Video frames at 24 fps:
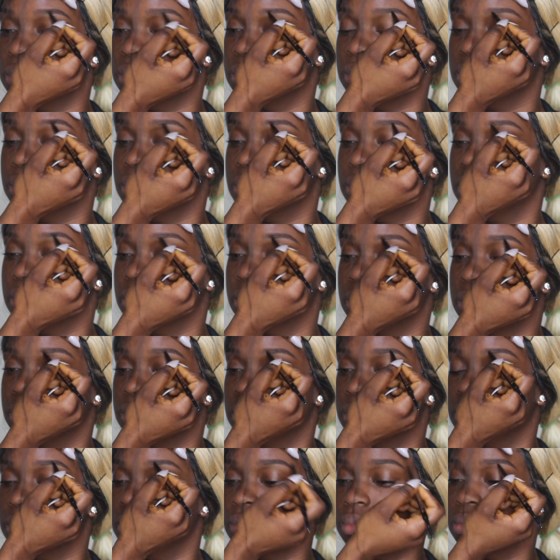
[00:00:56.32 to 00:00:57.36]
I'm all for the
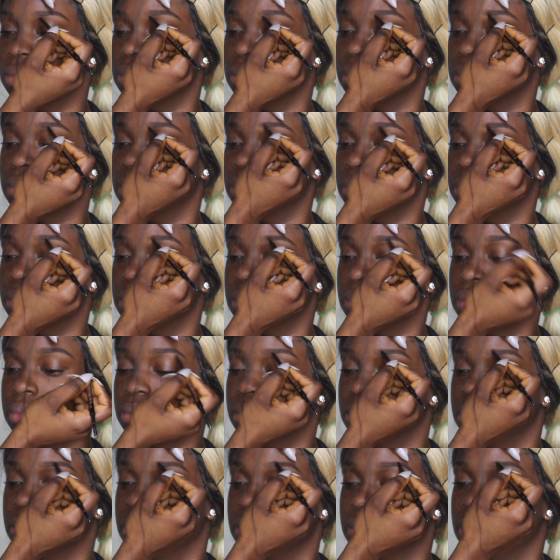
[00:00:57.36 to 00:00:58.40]
brows. Like, I feel like if
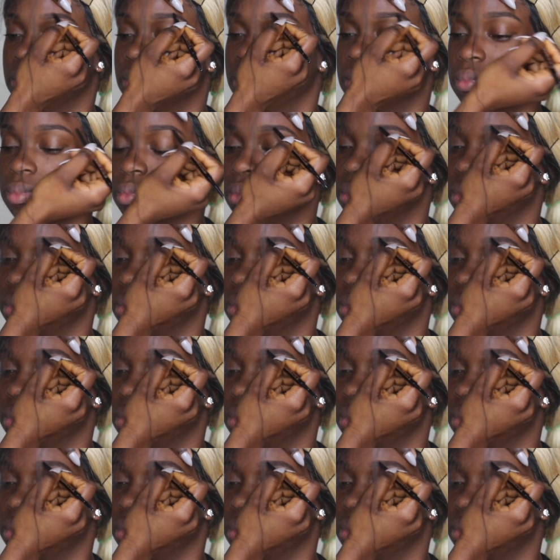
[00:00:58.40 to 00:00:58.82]
the brows